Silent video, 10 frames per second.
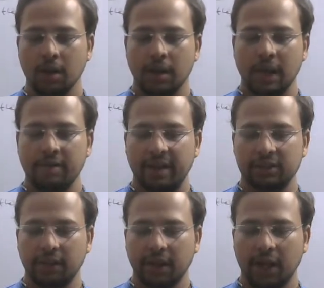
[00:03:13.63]
have
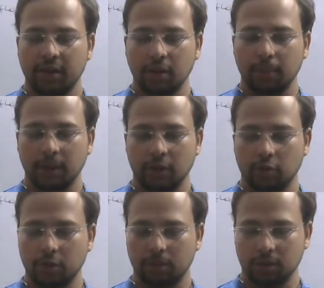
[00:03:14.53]
extra cash at the beginning
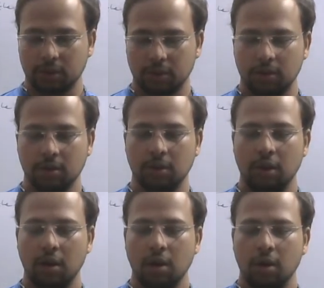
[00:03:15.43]
of the month.
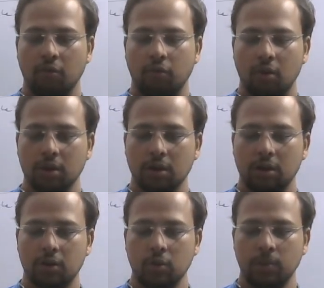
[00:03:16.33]
What
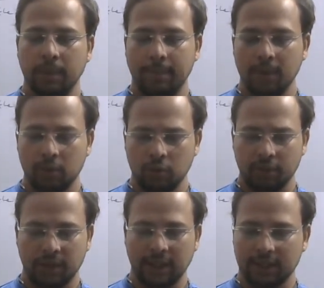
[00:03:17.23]
do people do
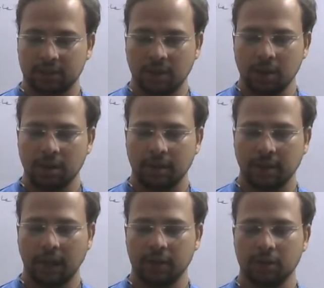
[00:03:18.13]
with the extra
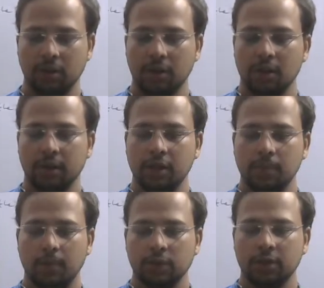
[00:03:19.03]
cash? They
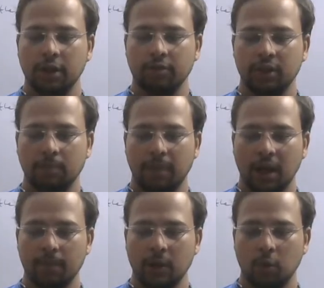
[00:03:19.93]
deposit it with the
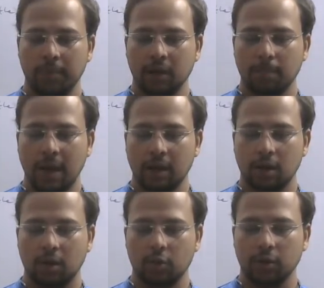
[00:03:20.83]
bank by opening a bank
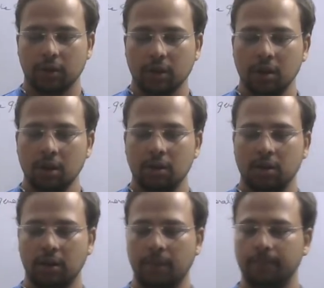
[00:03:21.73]
account in their
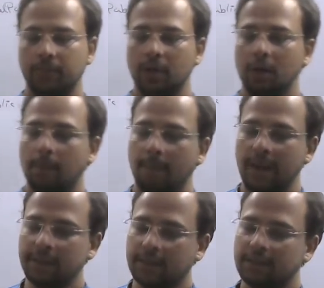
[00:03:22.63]
name.
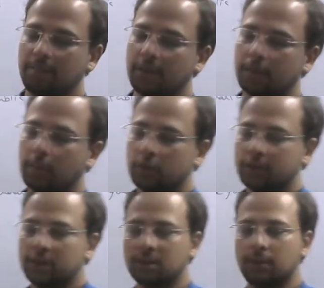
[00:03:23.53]
Banks accept the
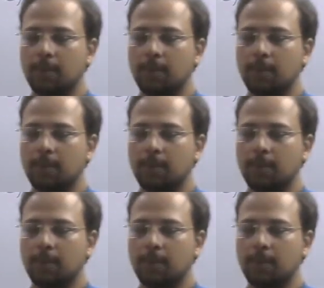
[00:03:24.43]
deposits